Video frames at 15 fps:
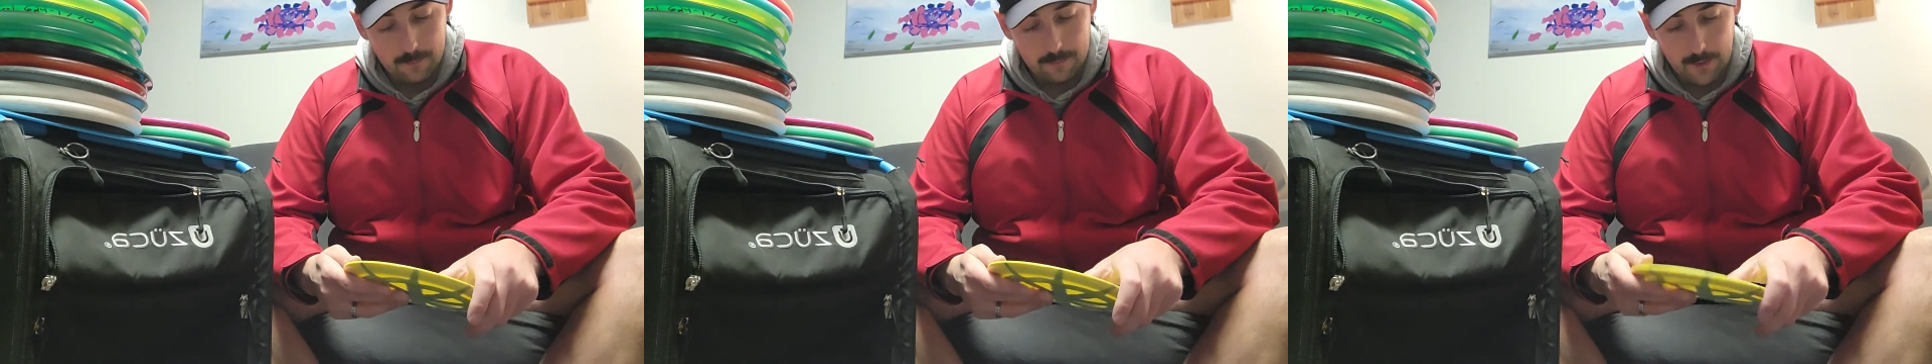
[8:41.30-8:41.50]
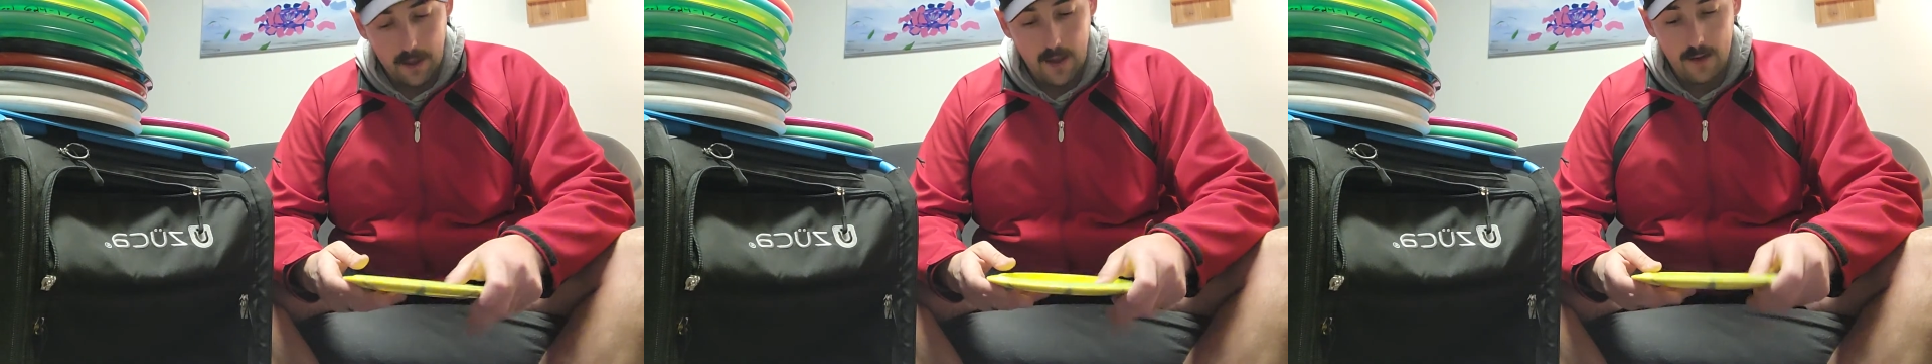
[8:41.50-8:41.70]

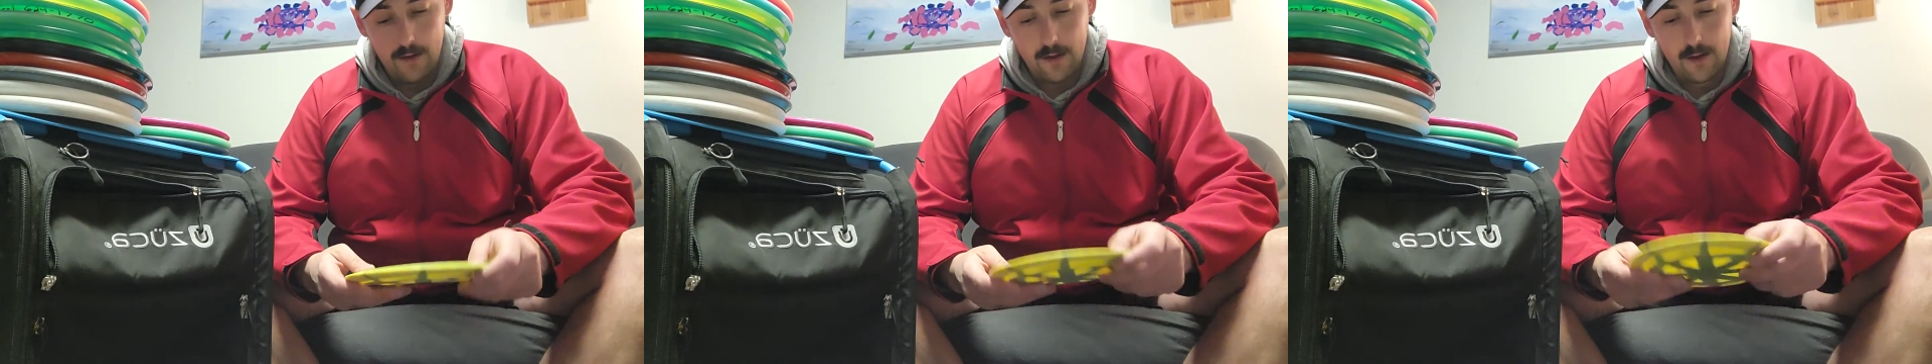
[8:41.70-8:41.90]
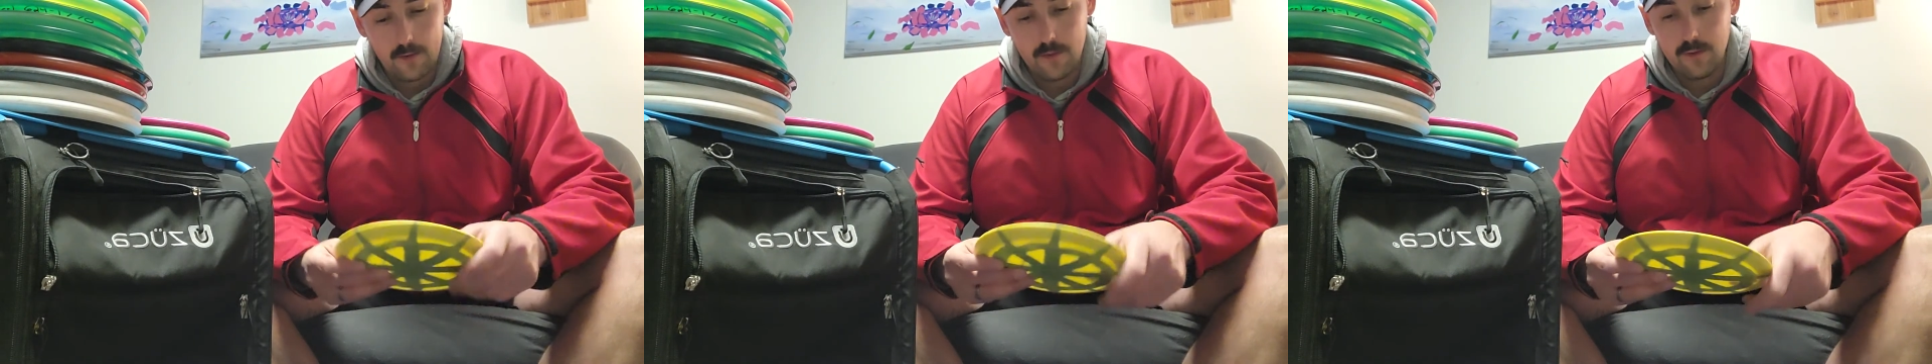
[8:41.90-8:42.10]
Penned
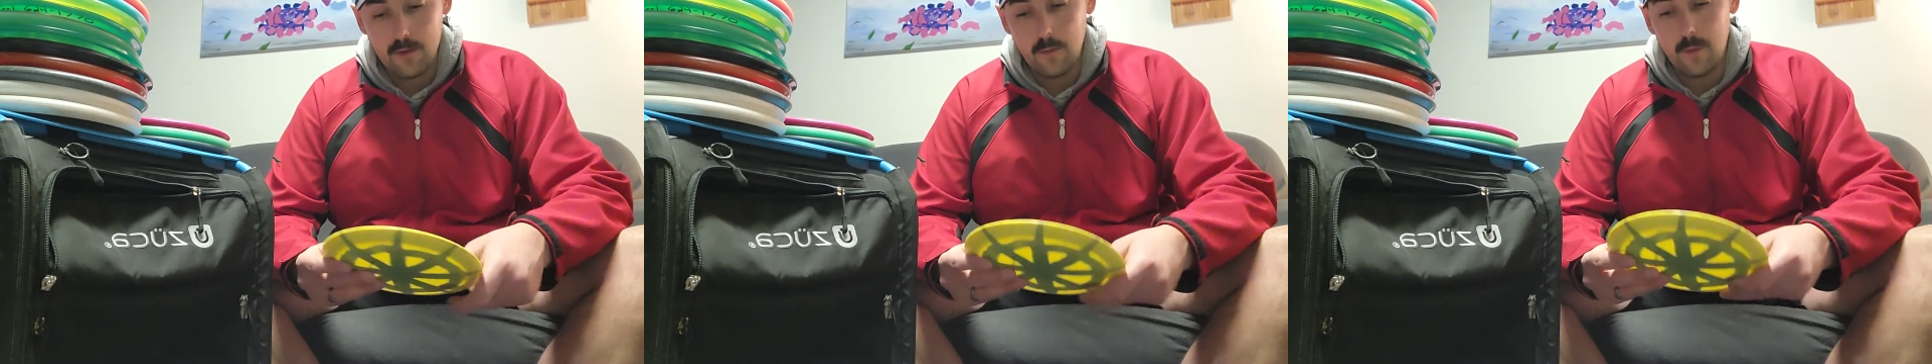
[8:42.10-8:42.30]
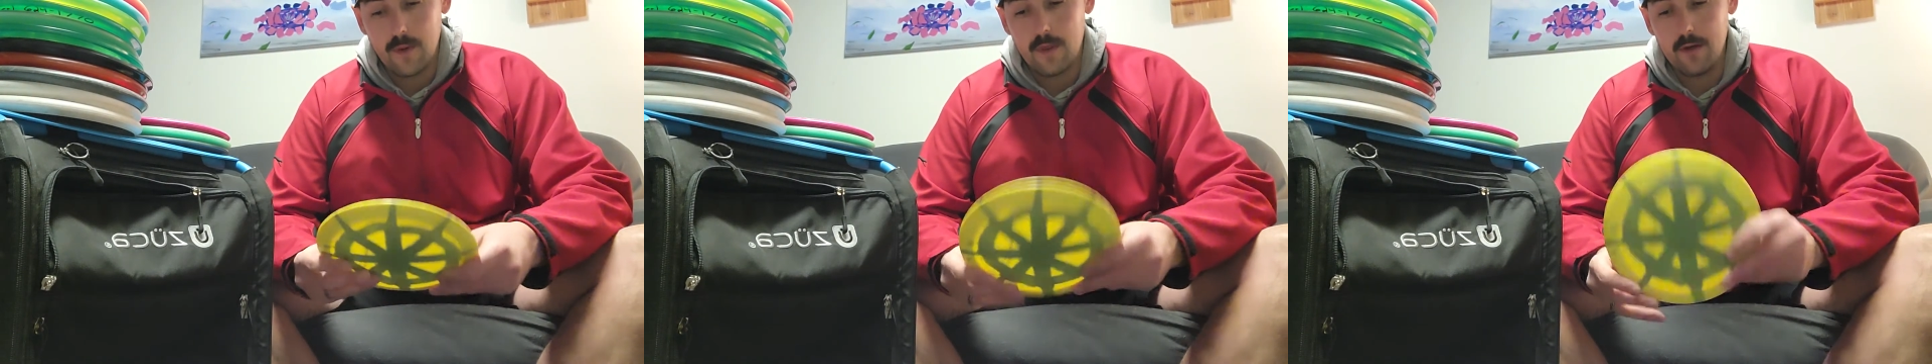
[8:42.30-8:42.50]
actually
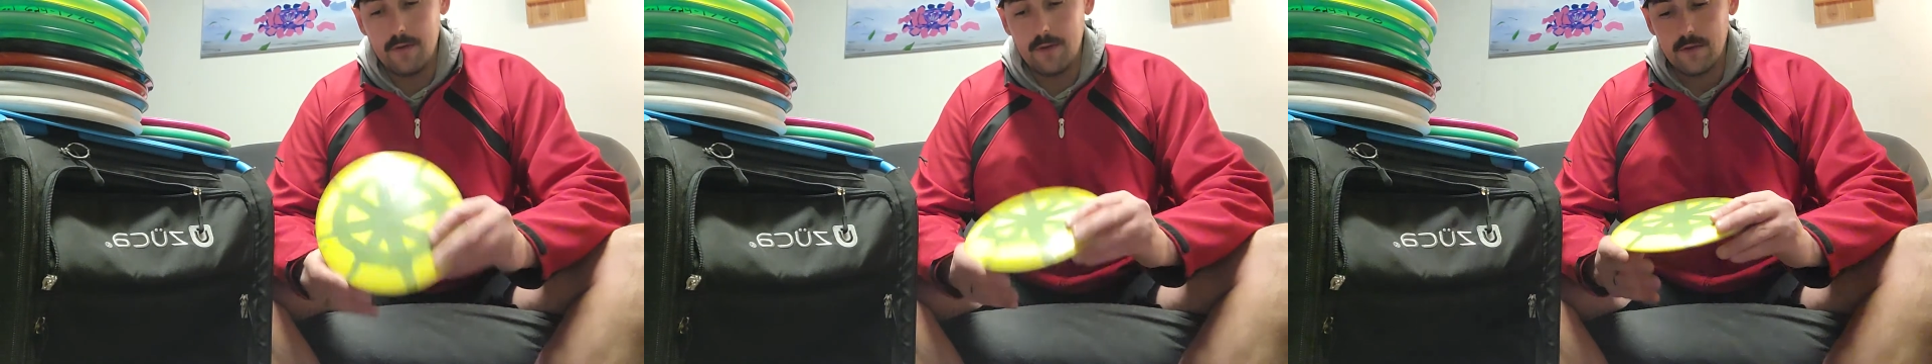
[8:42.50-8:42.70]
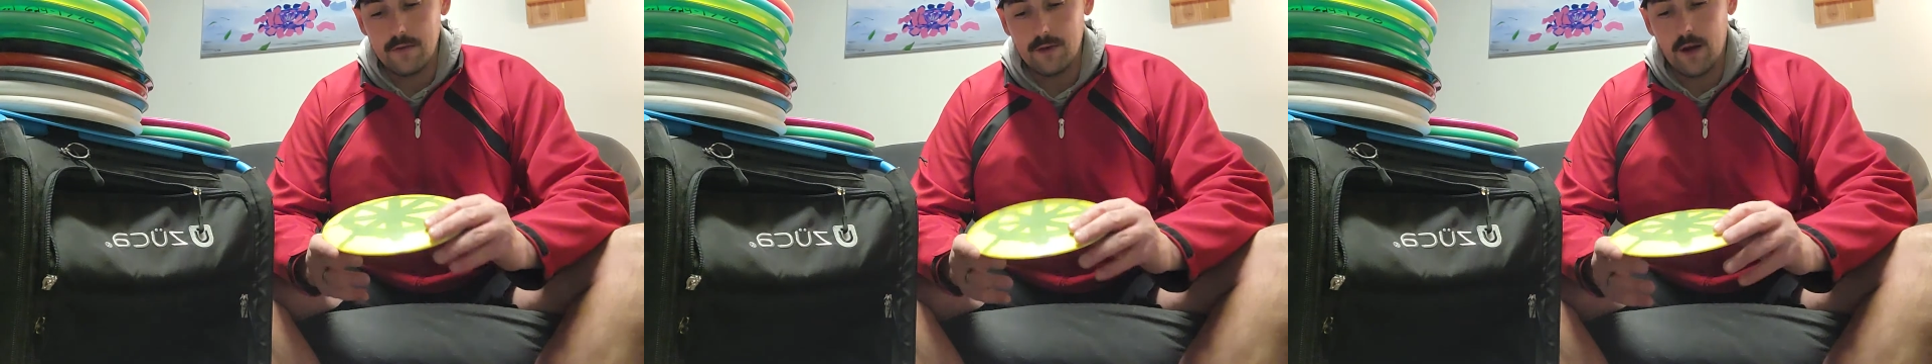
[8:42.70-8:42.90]

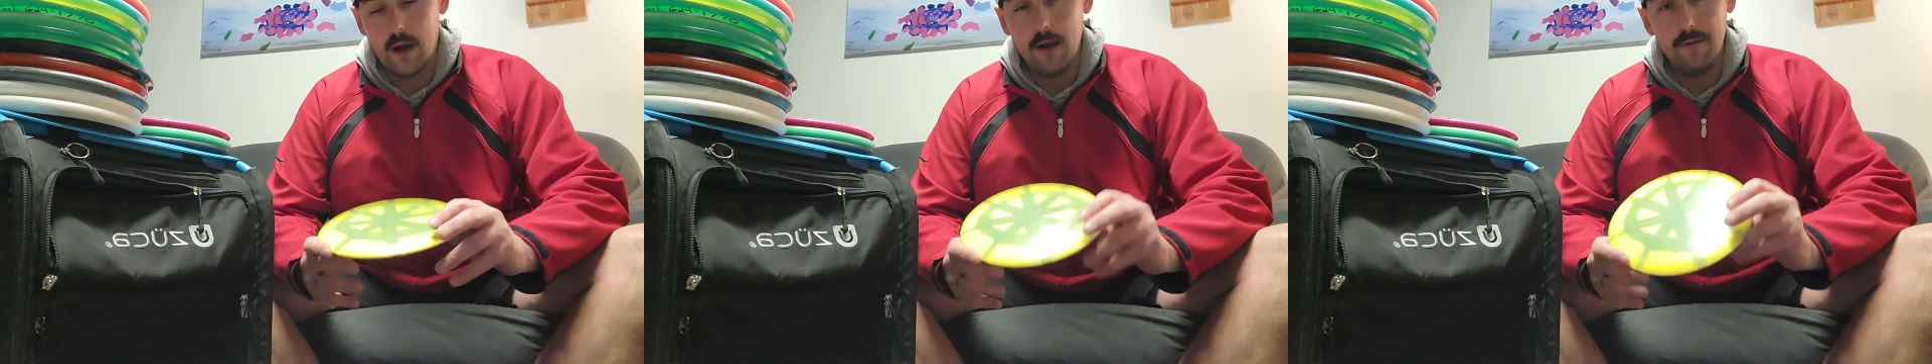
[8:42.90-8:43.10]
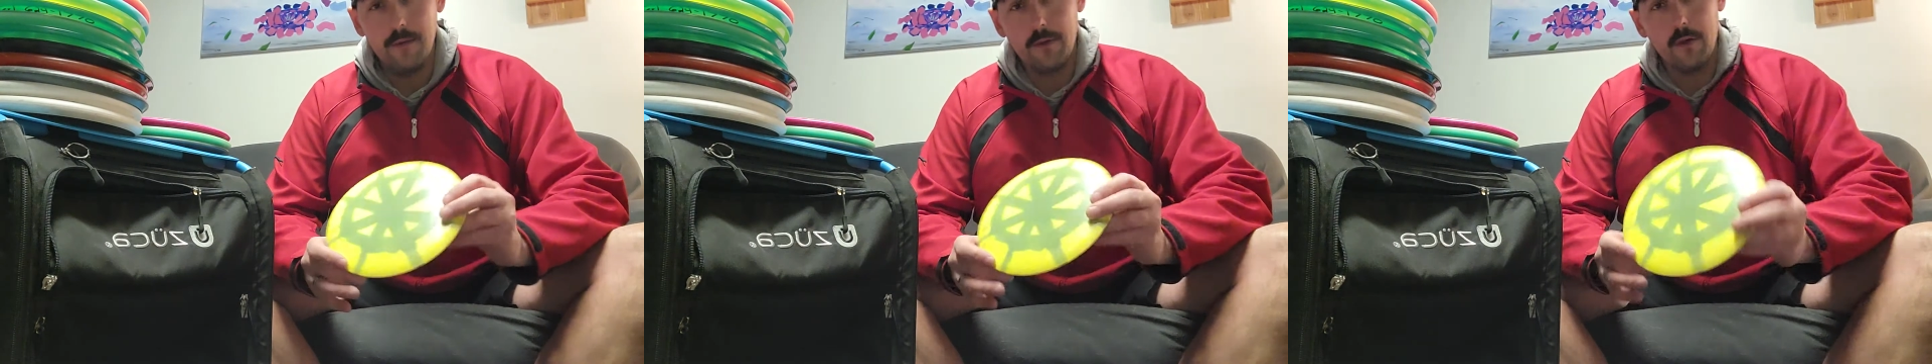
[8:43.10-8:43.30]

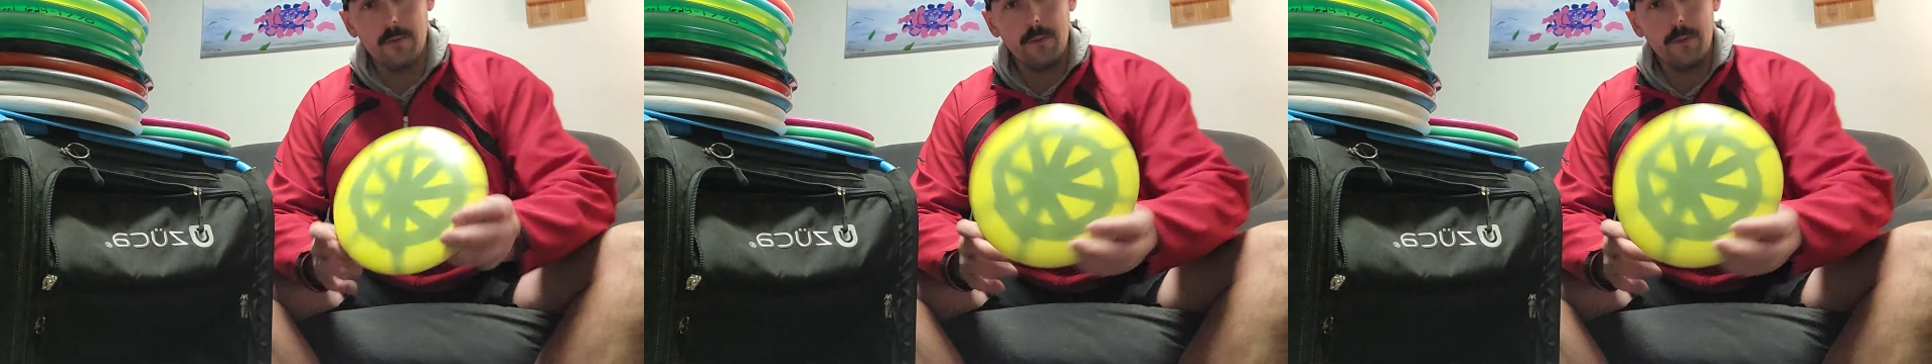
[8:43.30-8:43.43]
175. This is